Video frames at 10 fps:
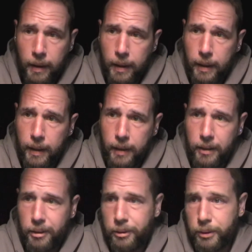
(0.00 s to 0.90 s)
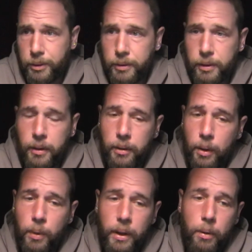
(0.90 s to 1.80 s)
the
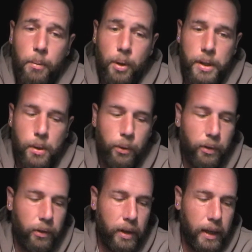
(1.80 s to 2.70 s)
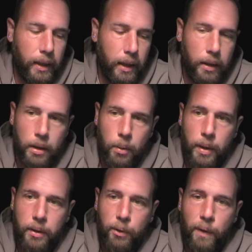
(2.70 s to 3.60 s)
one that we're more used to seeing, you know,
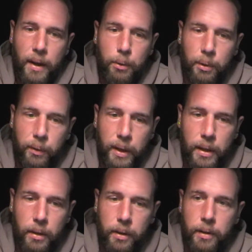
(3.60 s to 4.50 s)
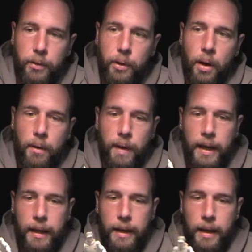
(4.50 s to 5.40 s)
with his face revealed and the scarf
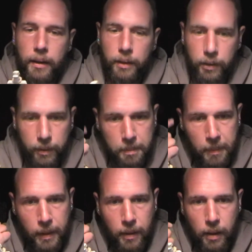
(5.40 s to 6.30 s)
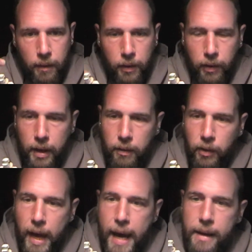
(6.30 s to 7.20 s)
hanging down this, off the side of his
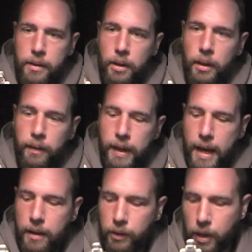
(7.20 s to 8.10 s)
hat and all of that, his